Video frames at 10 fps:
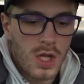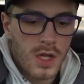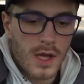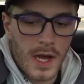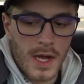
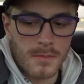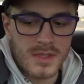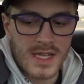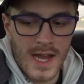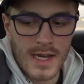
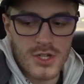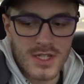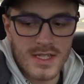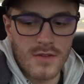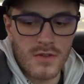to kind of
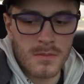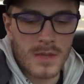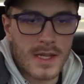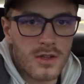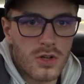just give him
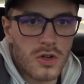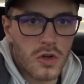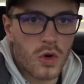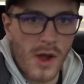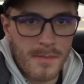like little
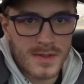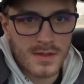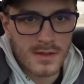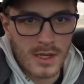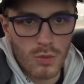quips
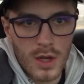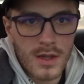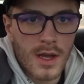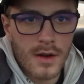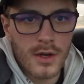and like
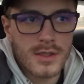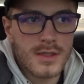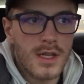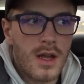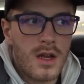
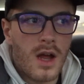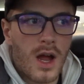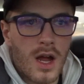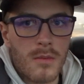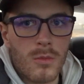one-liners,
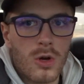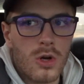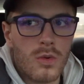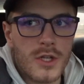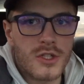
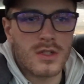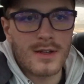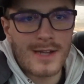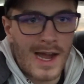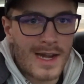which
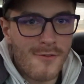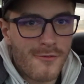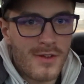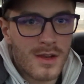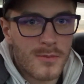kind of
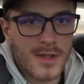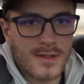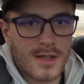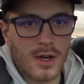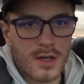fit in with
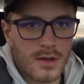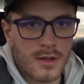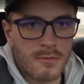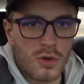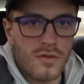his character in
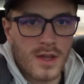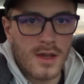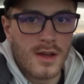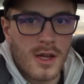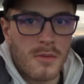the
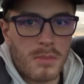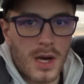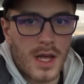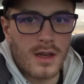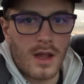movie.
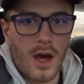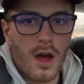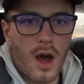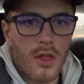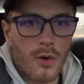But
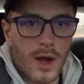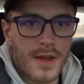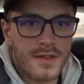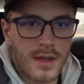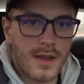
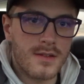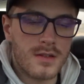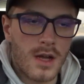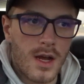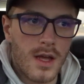otherwise, like, it's
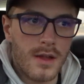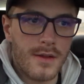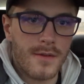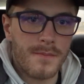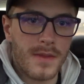not
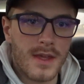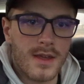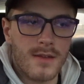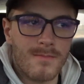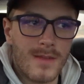like
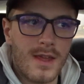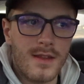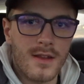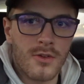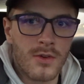he
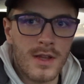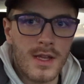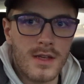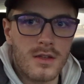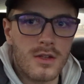didn't
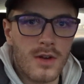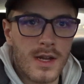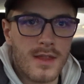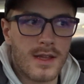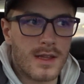really do
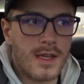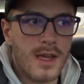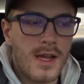anything. Like,